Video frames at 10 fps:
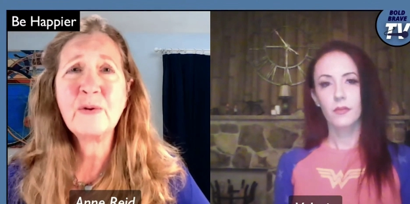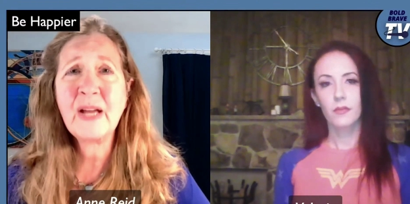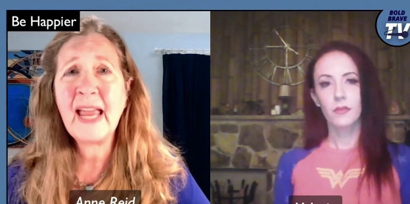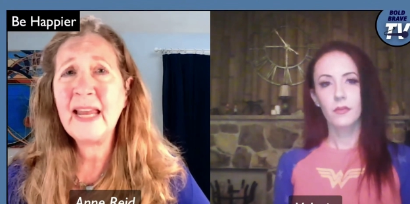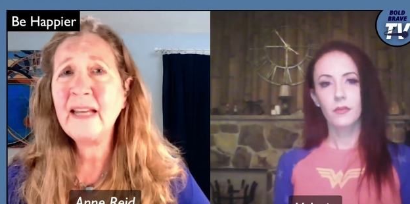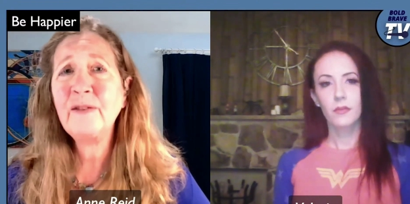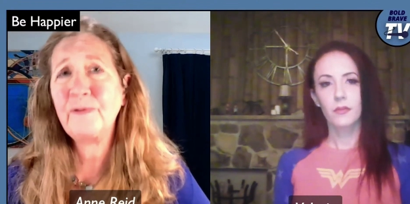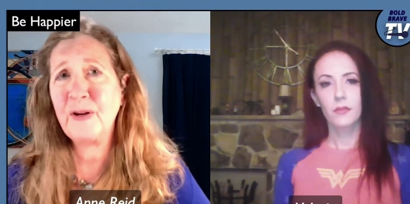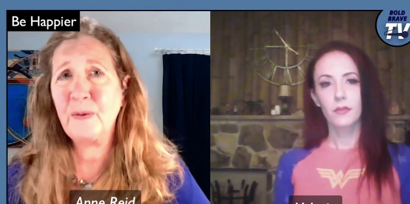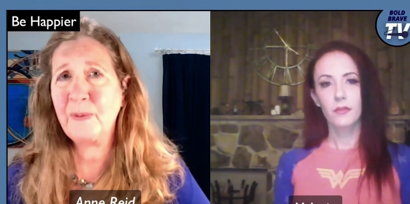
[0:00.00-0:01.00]
Speaker 1: okay to
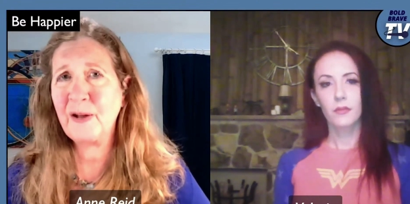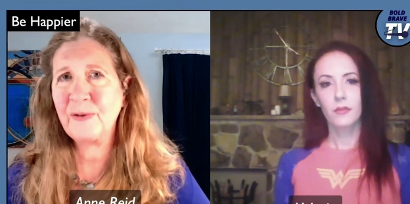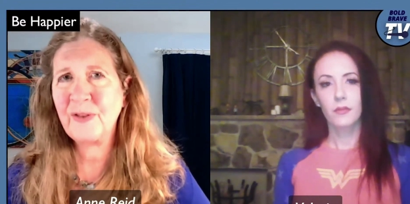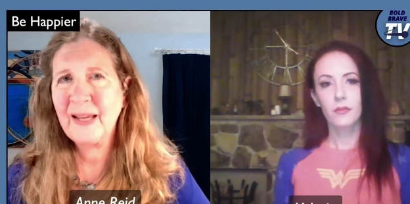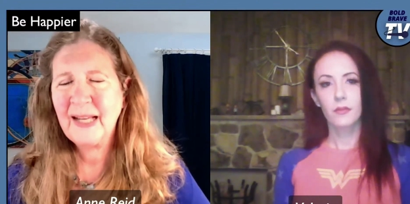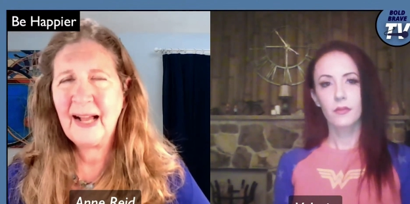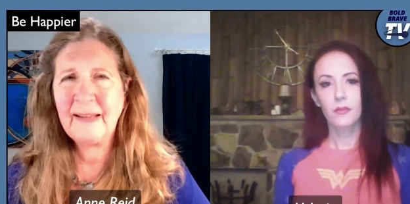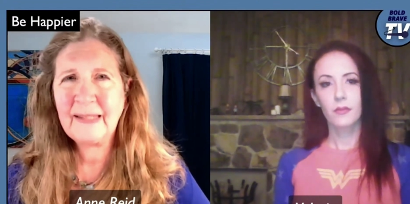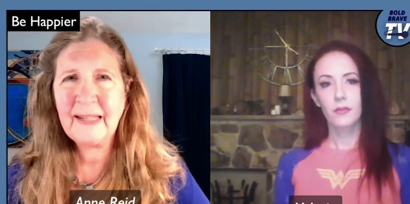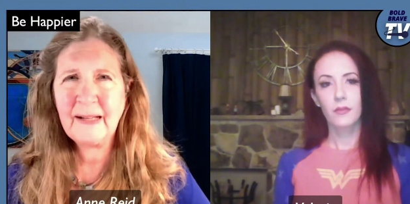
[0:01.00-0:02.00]
feel both.
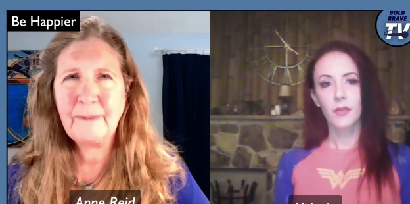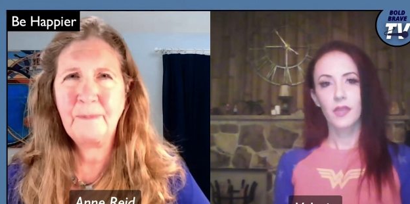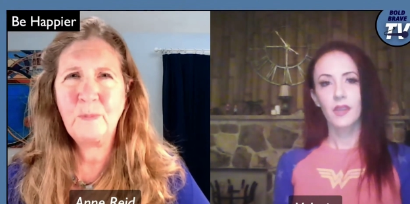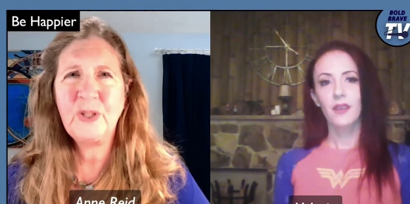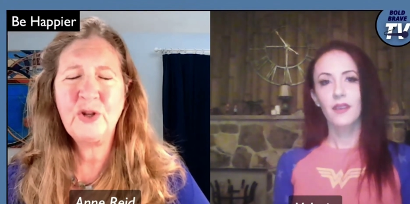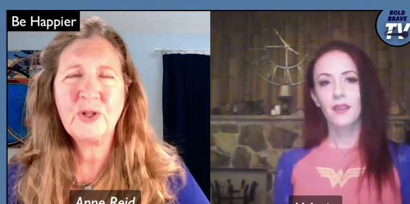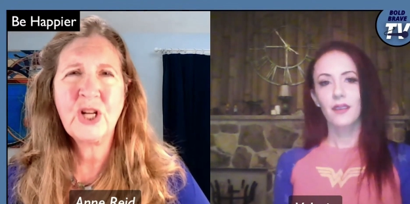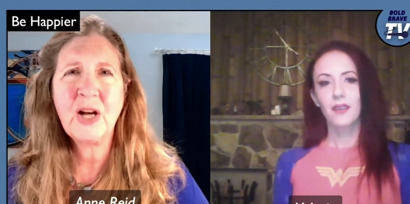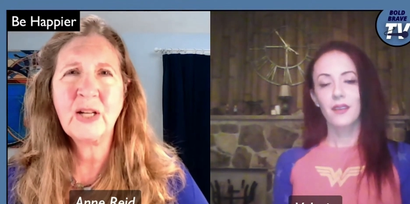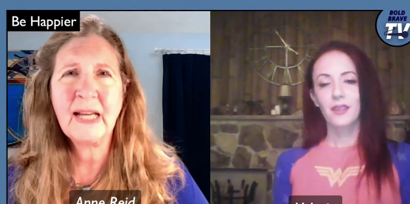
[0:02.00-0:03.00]
I think when you're
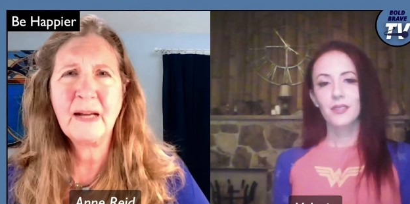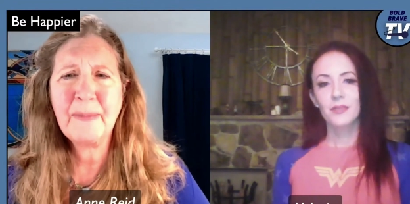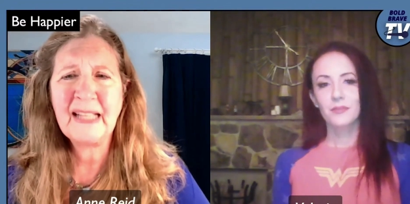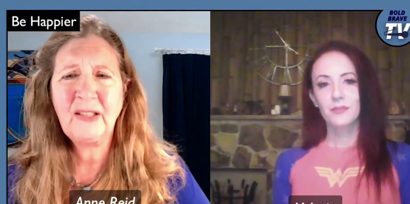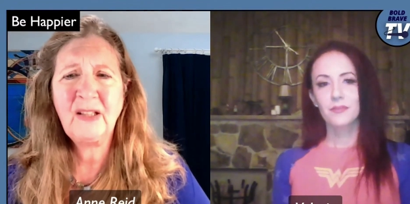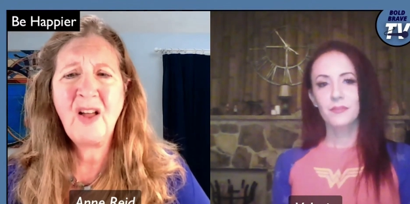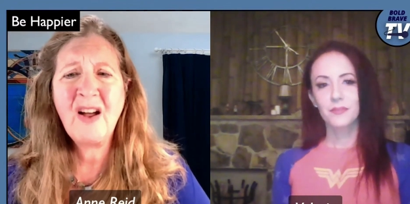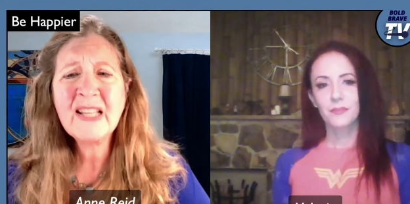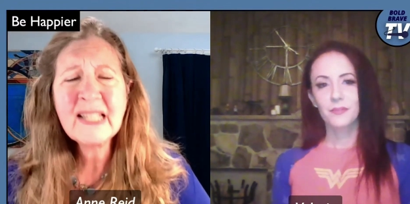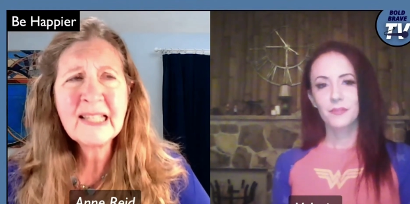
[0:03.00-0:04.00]
talking about
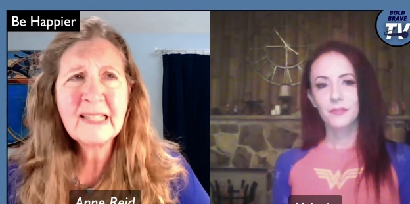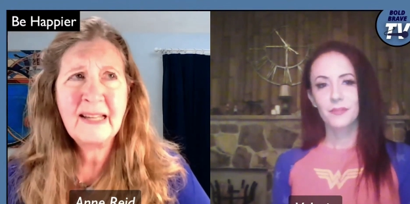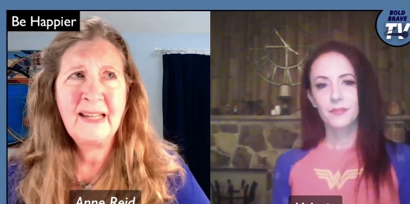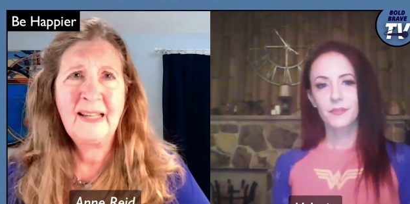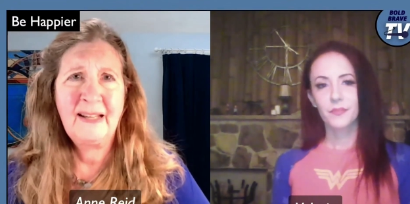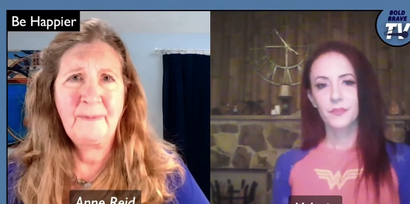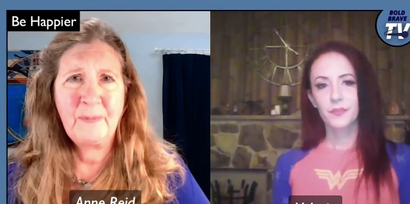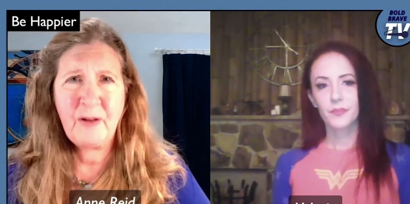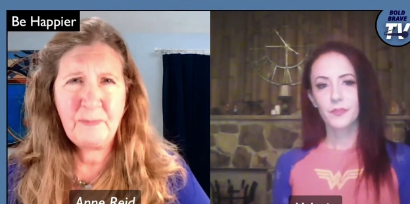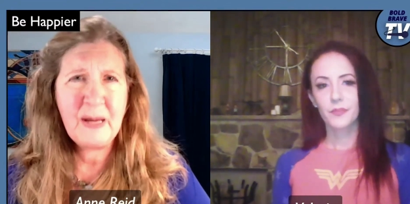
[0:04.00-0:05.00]
loss
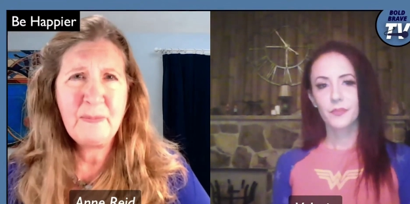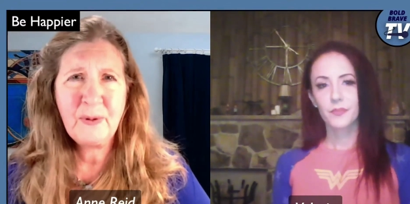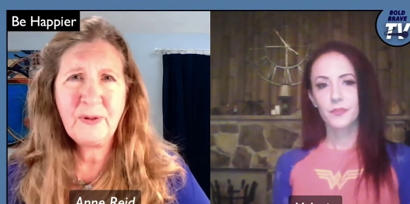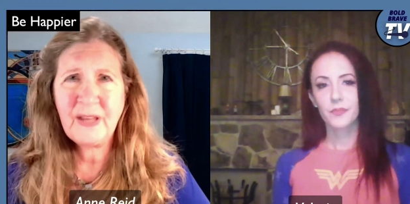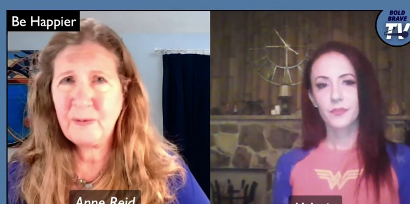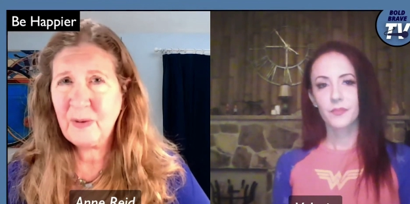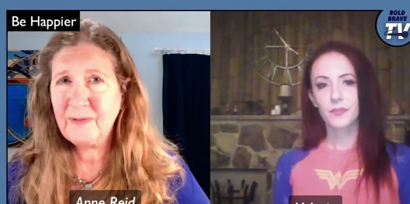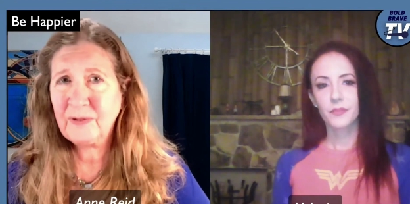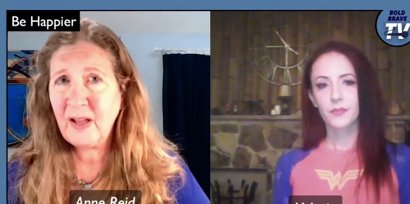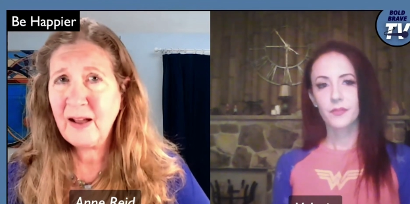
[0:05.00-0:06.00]
of people that
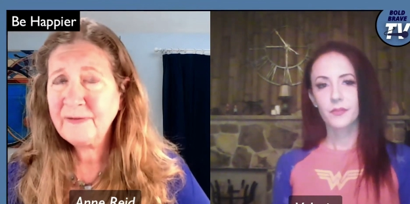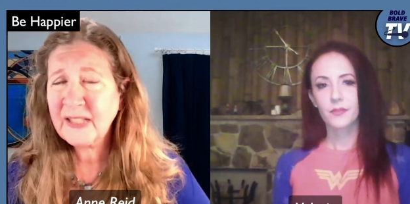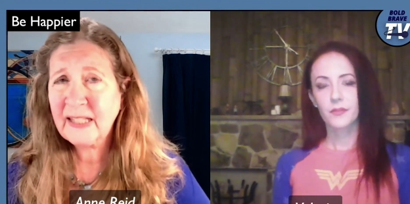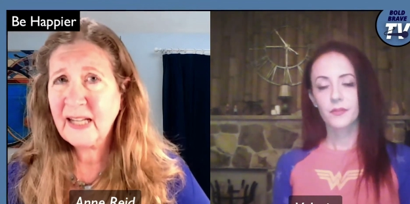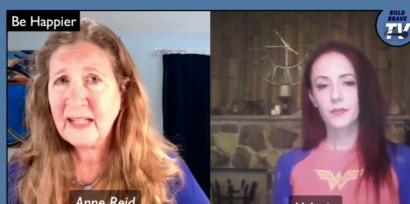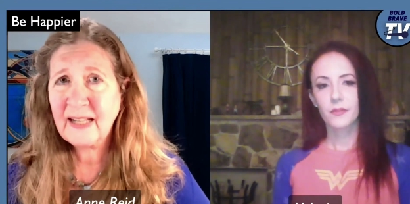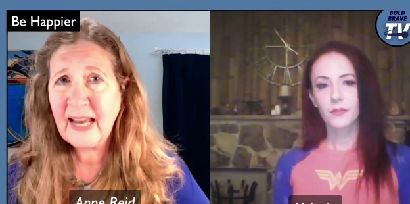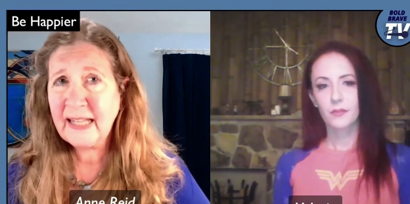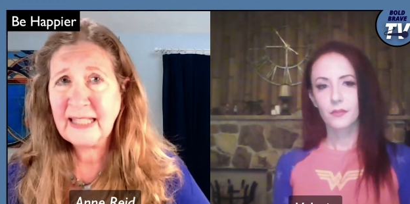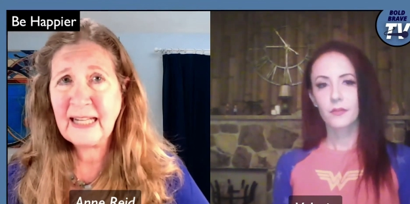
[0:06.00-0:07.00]
we've loved and,
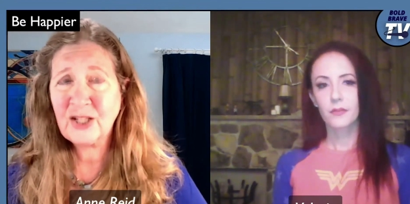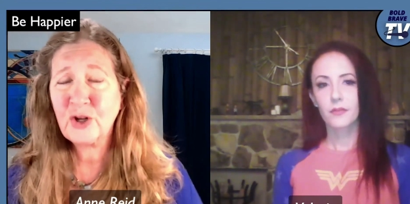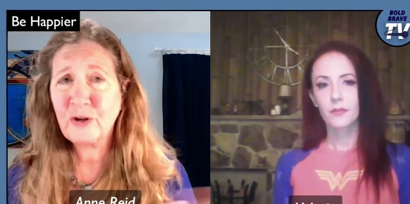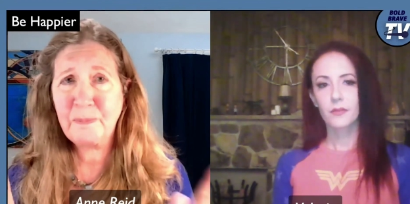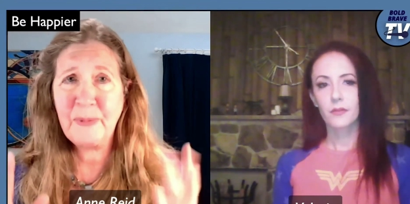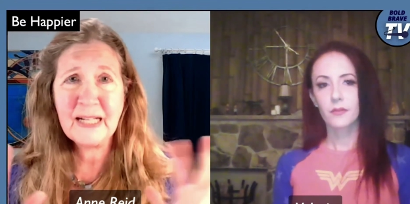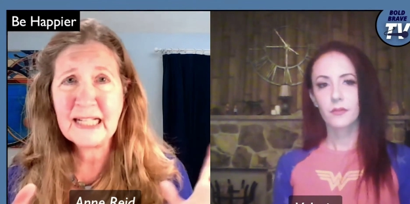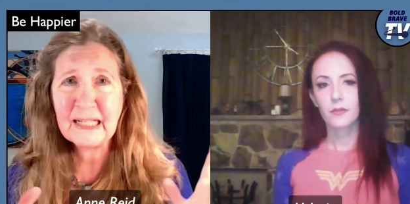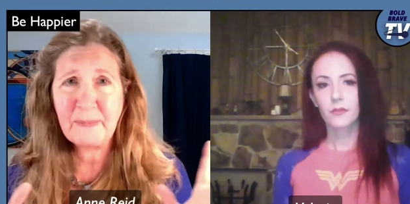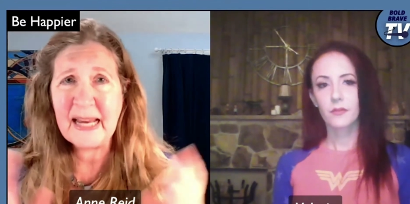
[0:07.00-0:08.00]
and took
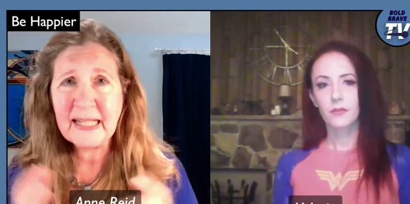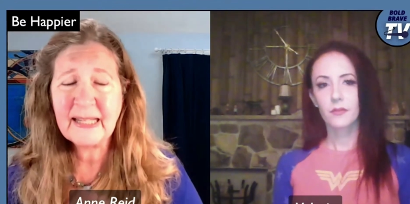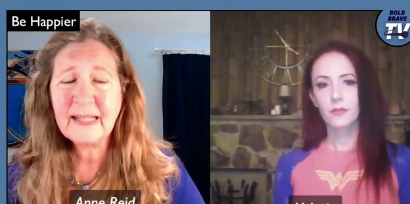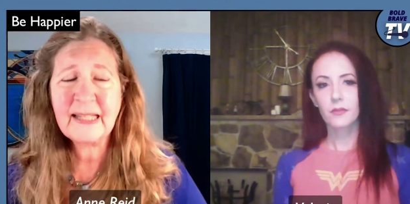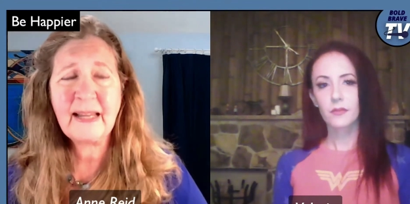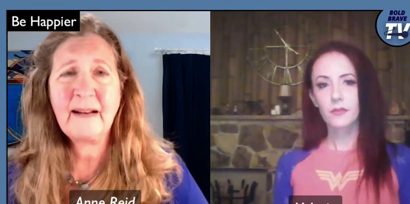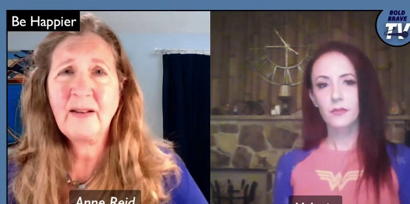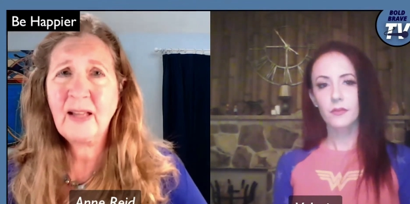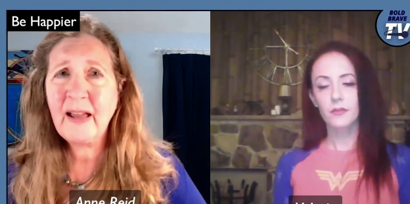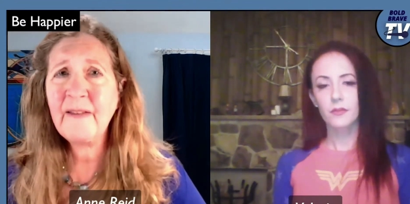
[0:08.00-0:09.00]
big spaces in
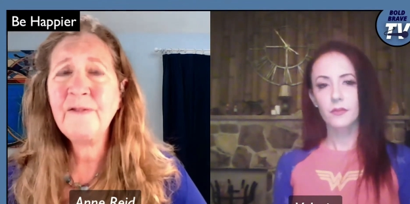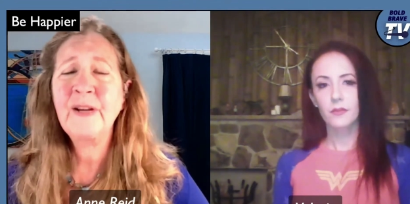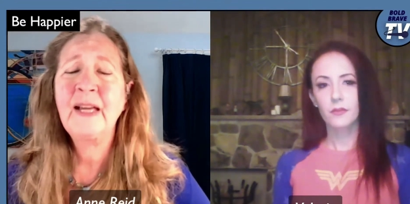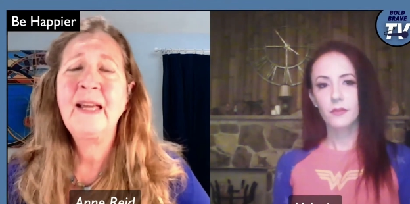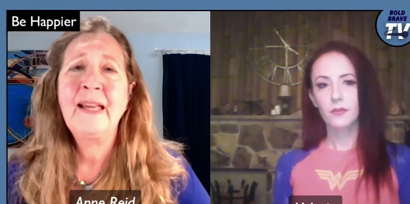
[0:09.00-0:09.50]
our life,